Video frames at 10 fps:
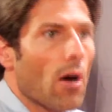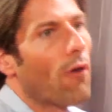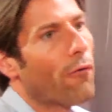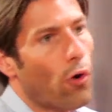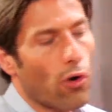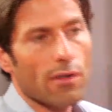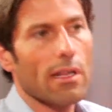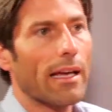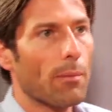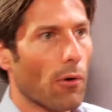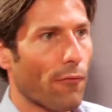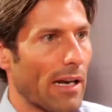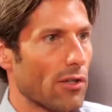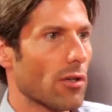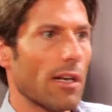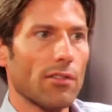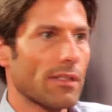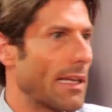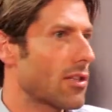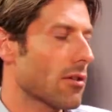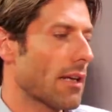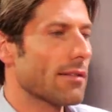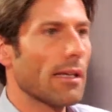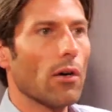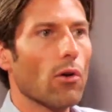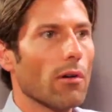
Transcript: Of course, like professional station has their own